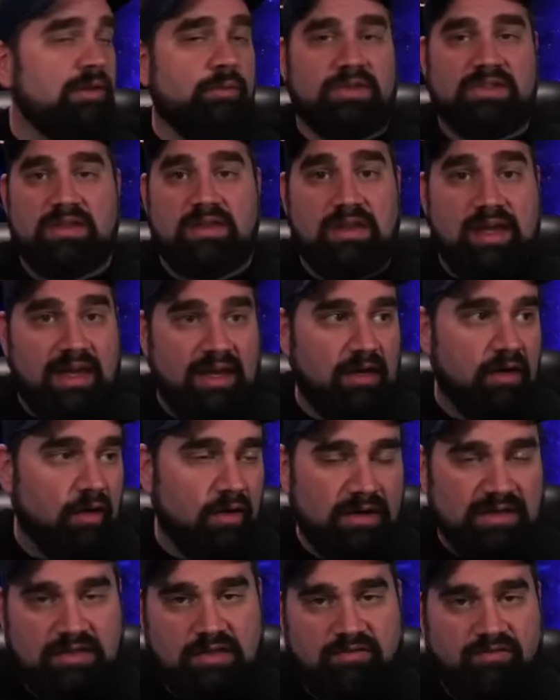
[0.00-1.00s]
he was
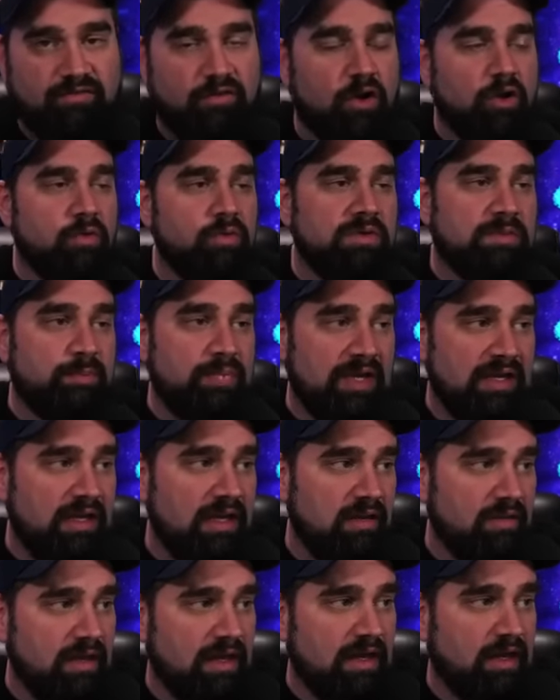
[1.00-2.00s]
there, his phone's
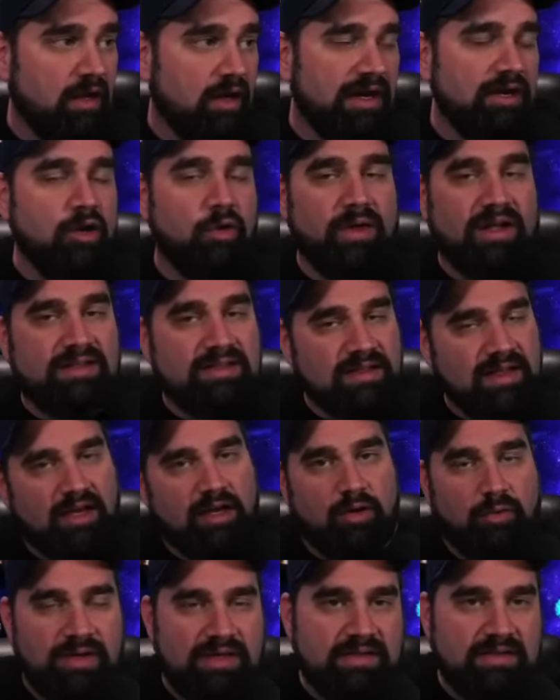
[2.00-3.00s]
pinging there. I know that's
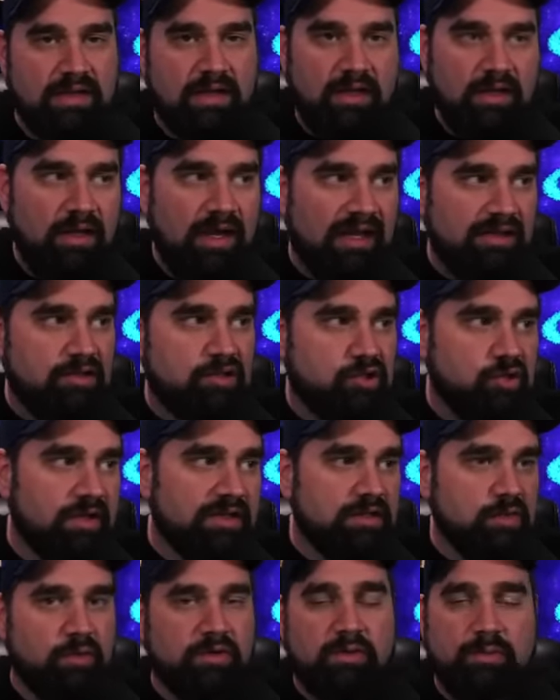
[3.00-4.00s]
not always as
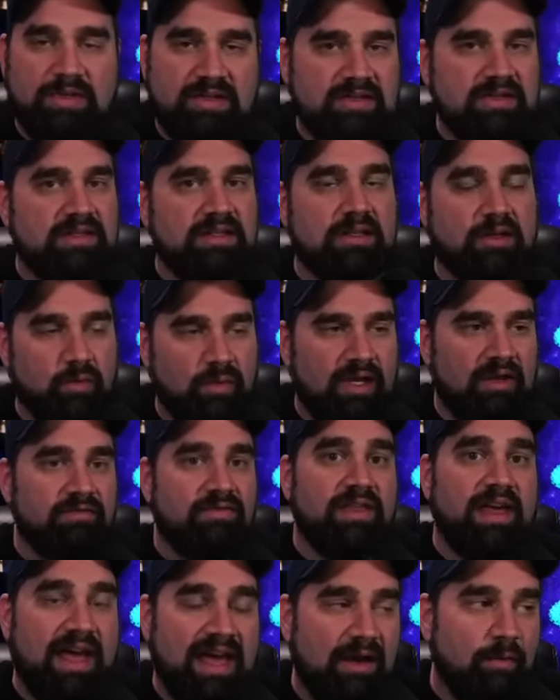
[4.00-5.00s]
trustworthy, but still, we
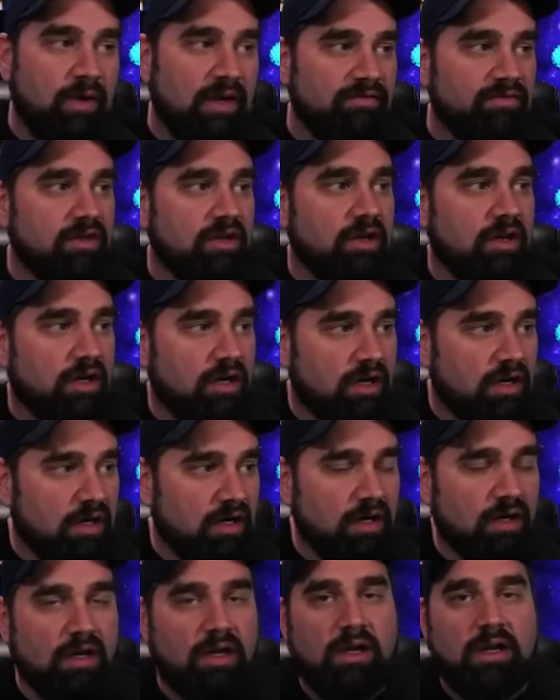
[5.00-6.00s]
have that. We have the
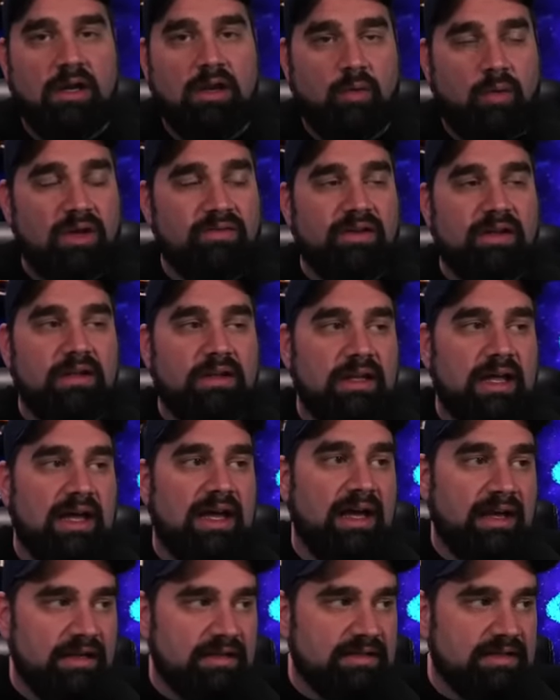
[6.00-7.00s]
car. We have a
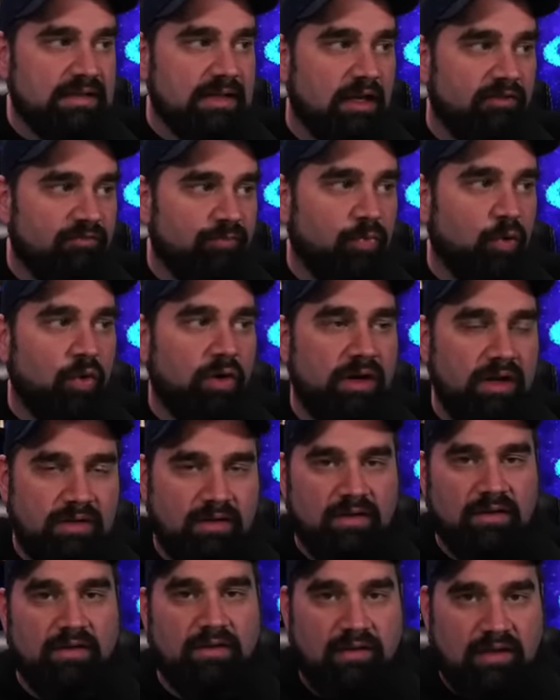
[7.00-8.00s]
lot of stuff pointing
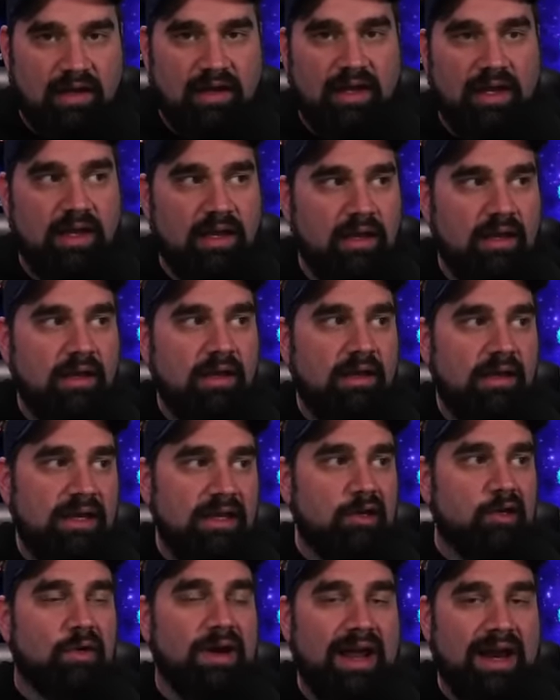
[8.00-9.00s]
to this guy
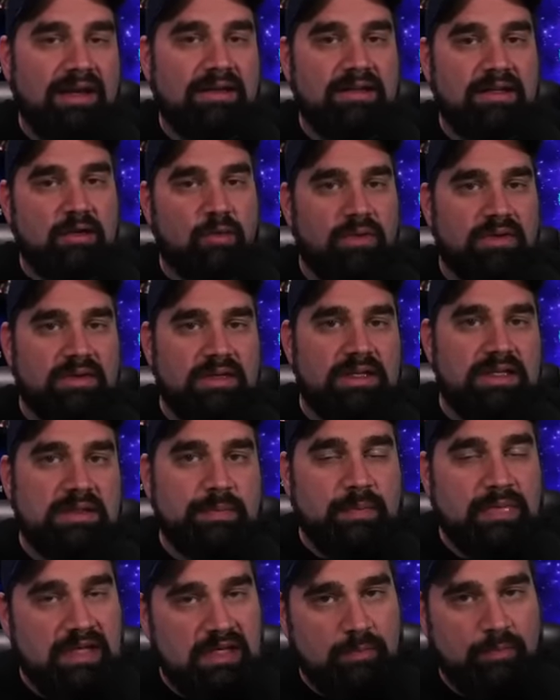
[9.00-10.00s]
interacting with
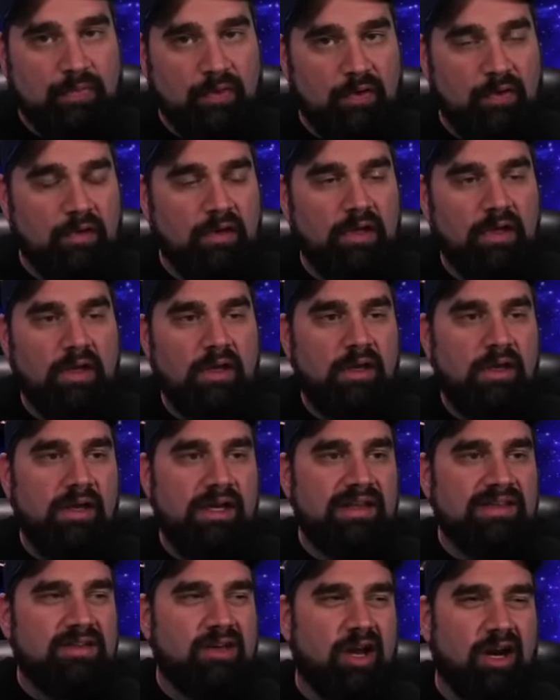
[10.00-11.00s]
these people.
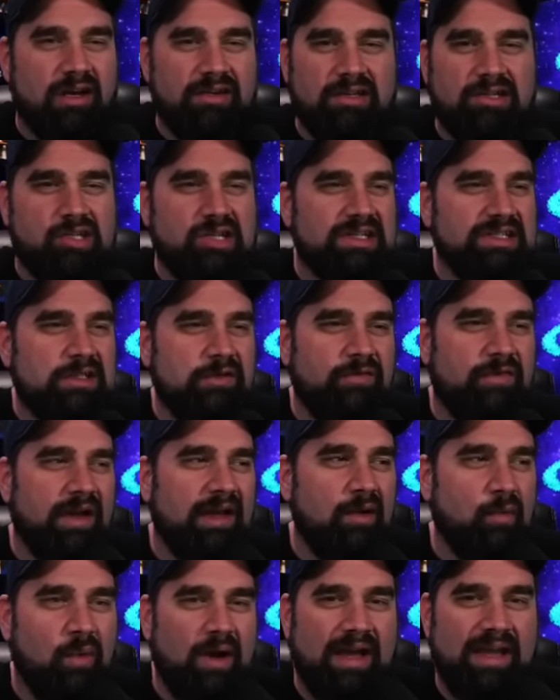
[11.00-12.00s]
It's hard to
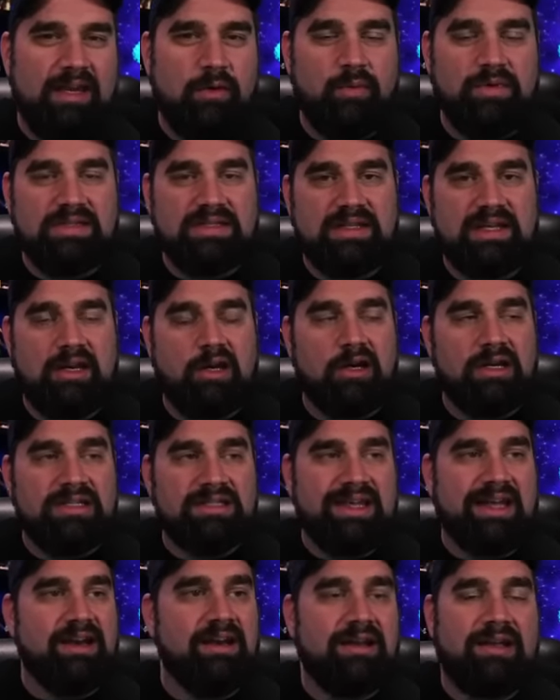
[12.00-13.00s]
justify why he was there.
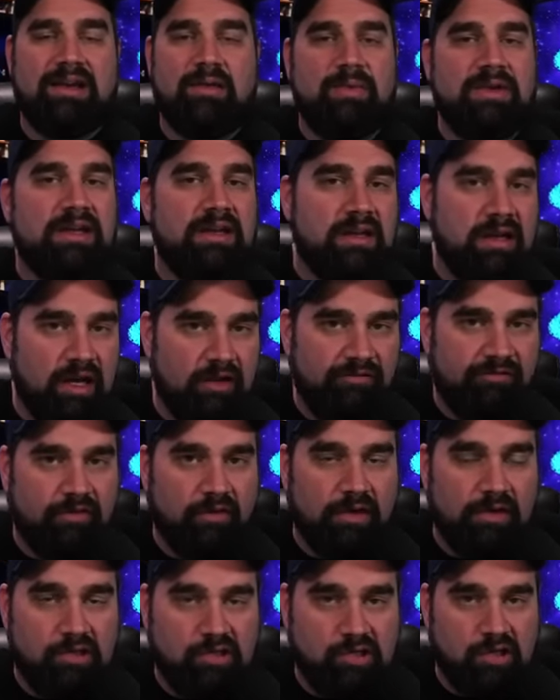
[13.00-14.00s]
Is that going to be enough
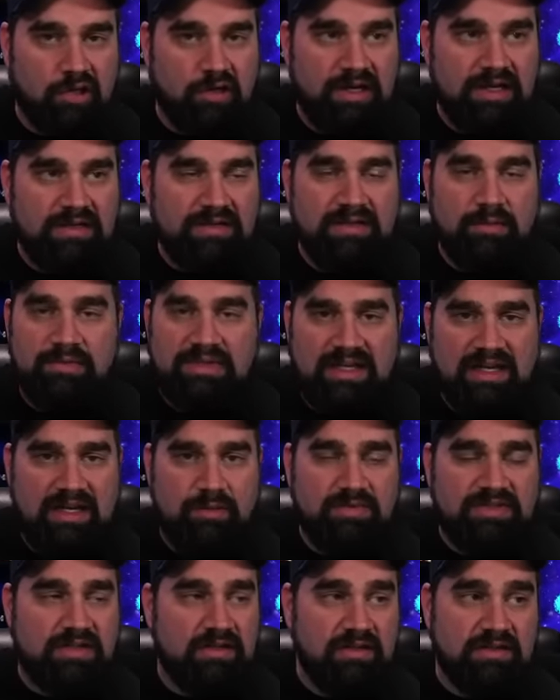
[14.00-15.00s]
for a jury
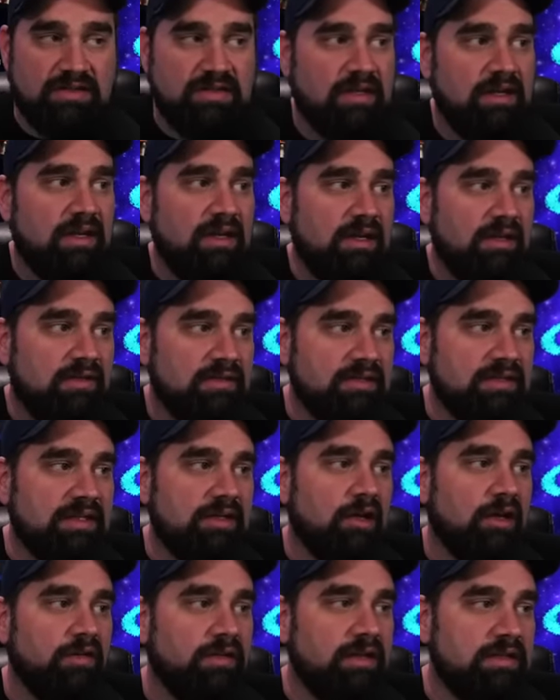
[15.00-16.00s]
sometimes to just
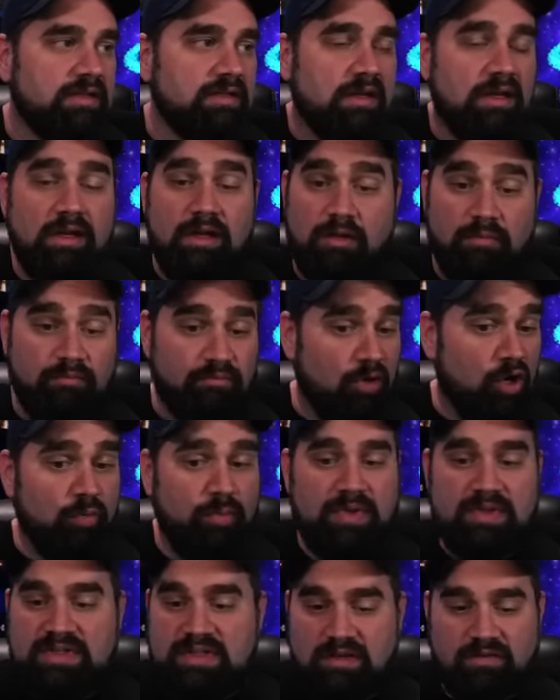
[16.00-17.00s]
see all these
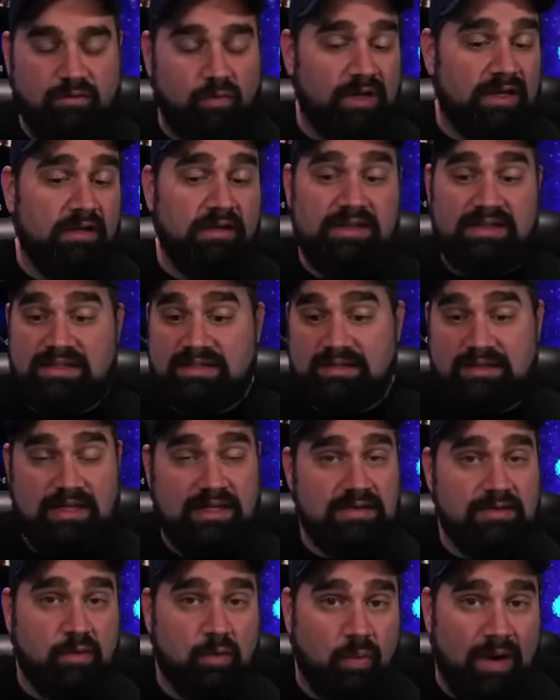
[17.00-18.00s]
moments of, well,
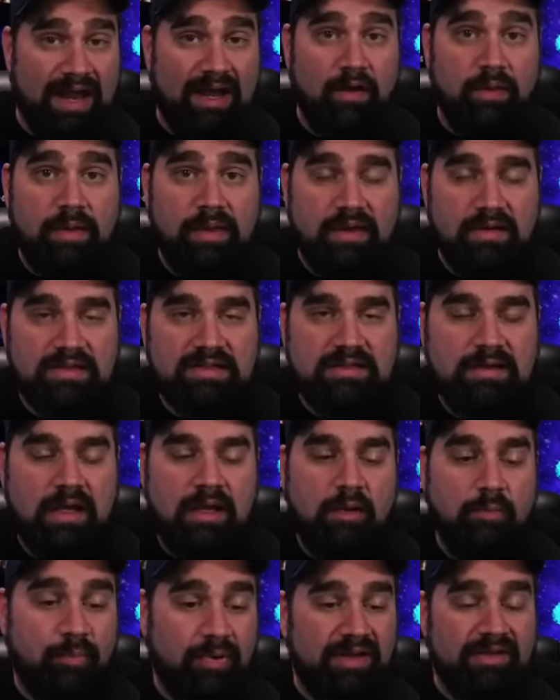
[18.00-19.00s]
he's around this,
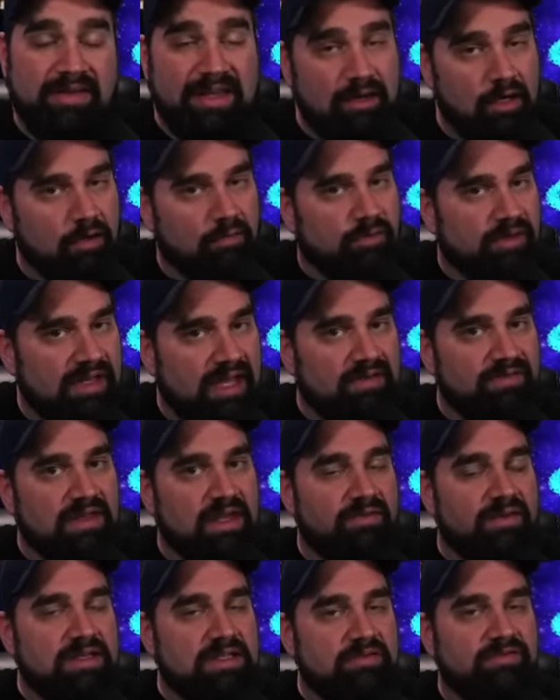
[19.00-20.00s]
but they don't really have the
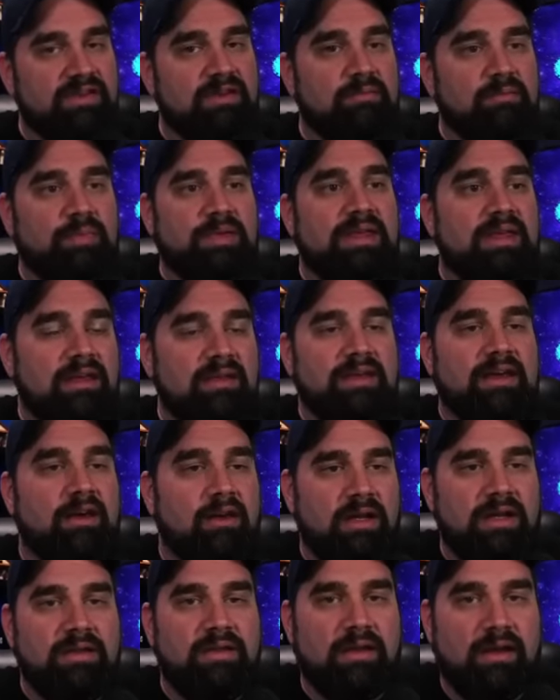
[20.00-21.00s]
evidence of him being
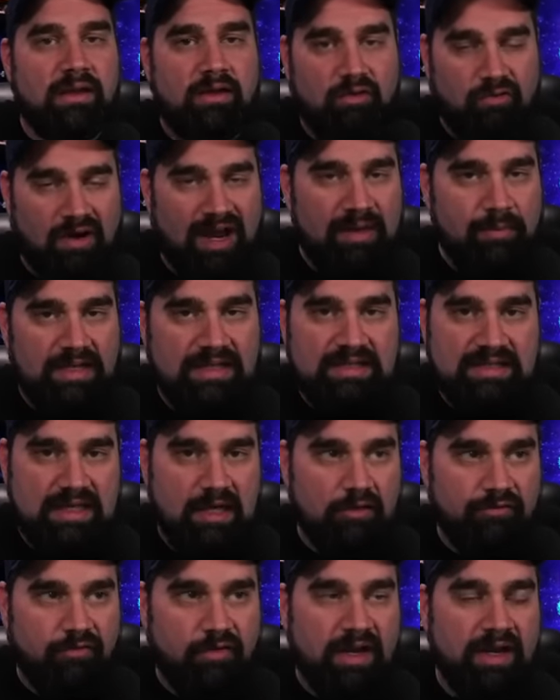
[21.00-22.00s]
there in the crime
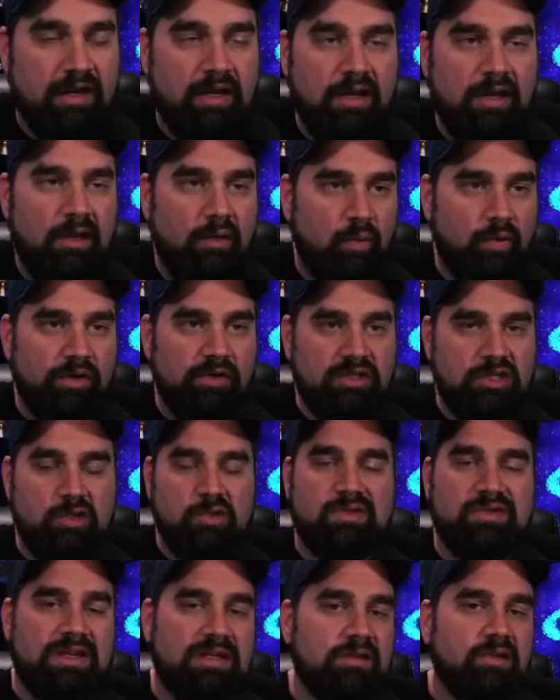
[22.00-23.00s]
itself, right? What do
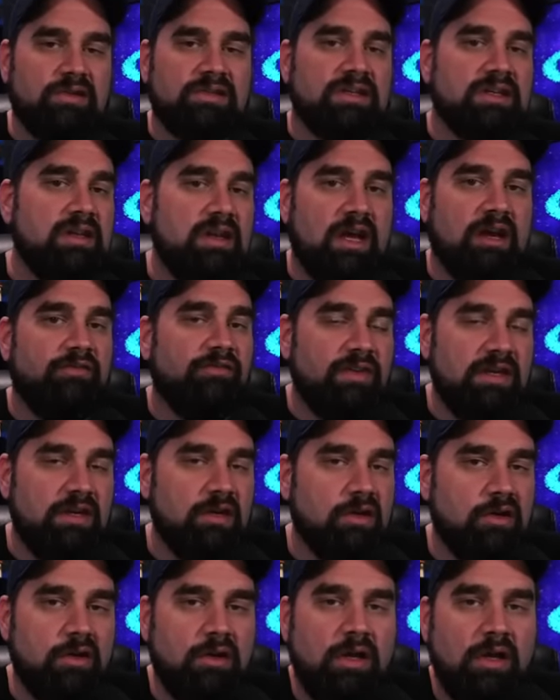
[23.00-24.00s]
you think, there's enough
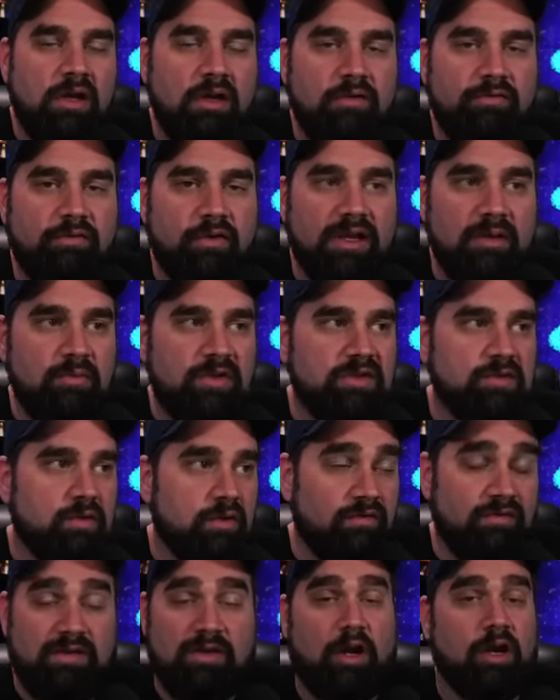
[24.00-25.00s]
here for him to
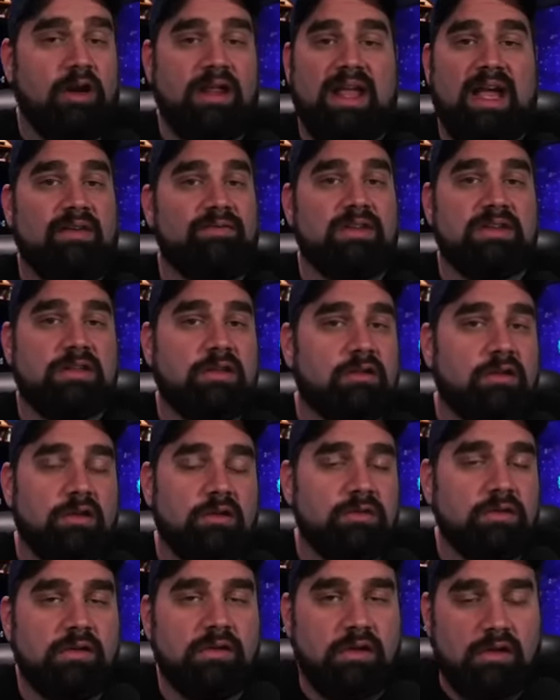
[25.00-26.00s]
sort of already have this
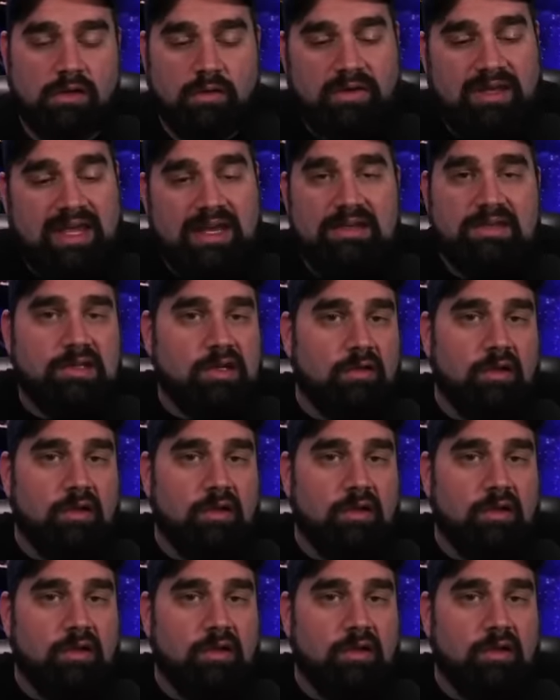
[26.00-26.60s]
closed, case